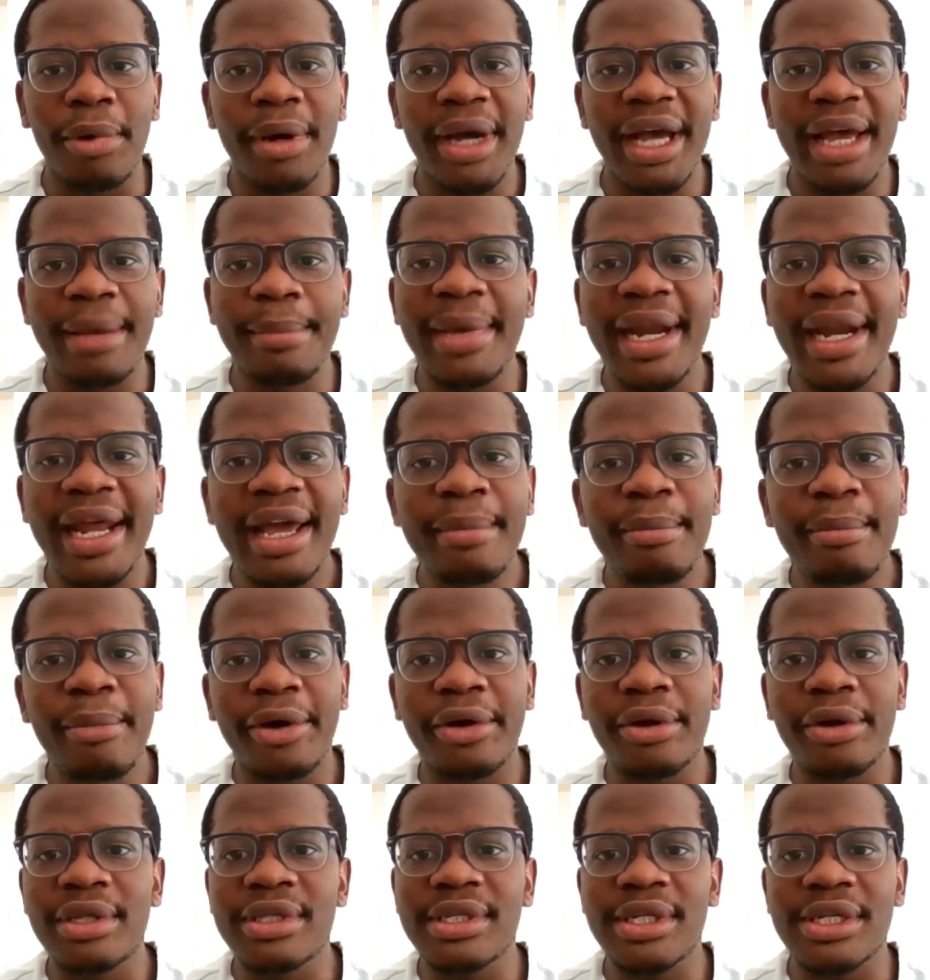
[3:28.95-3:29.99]
M&A
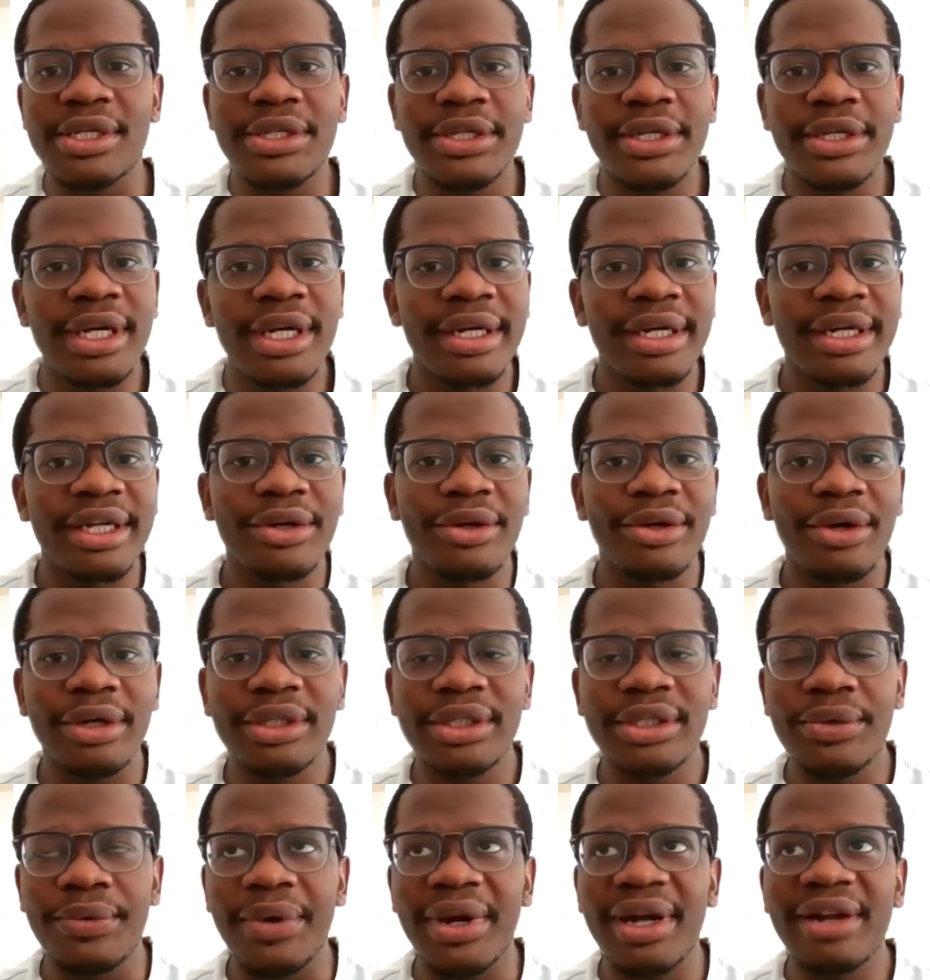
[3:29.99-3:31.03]
models are certainly not
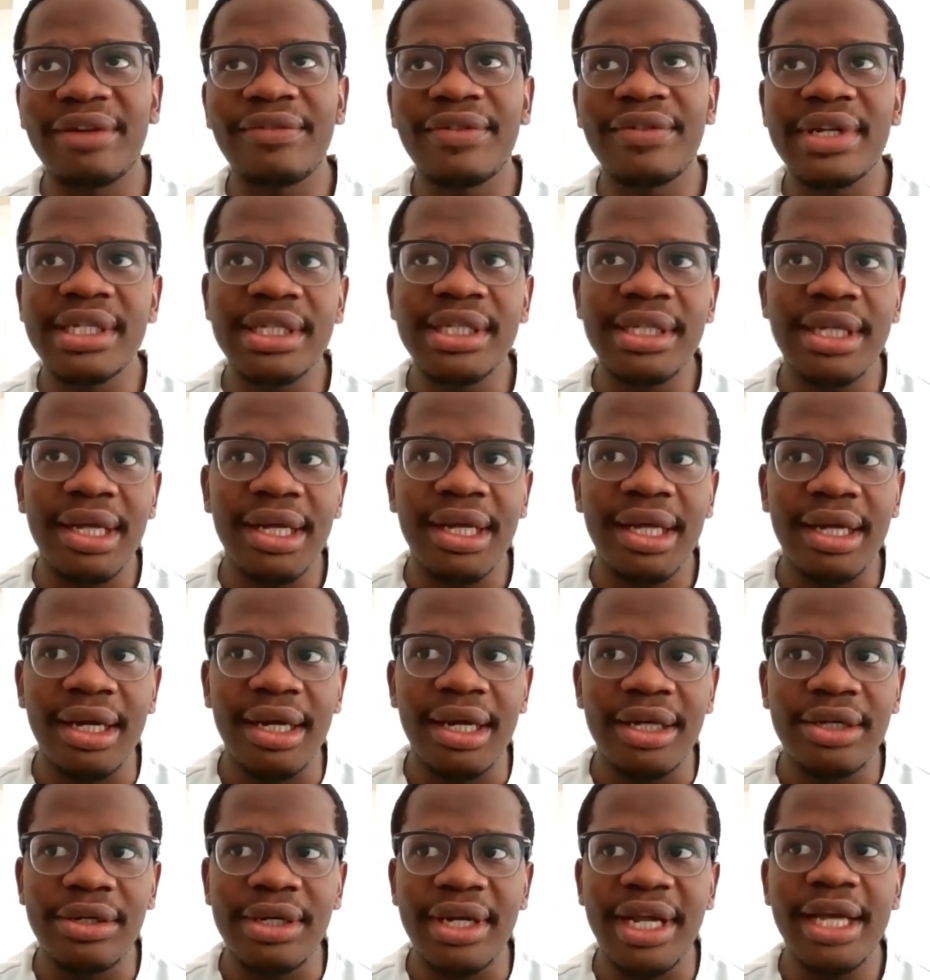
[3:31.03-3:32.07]
relevant
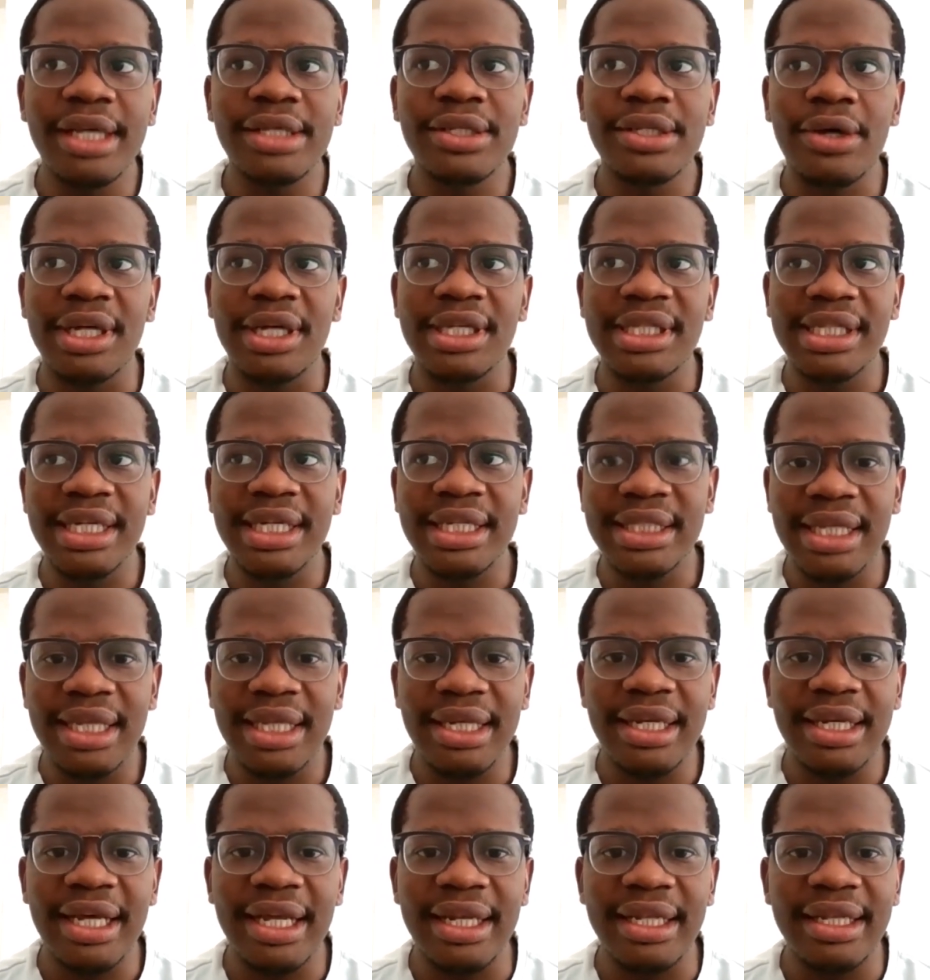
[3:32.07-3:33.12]
in today's context, and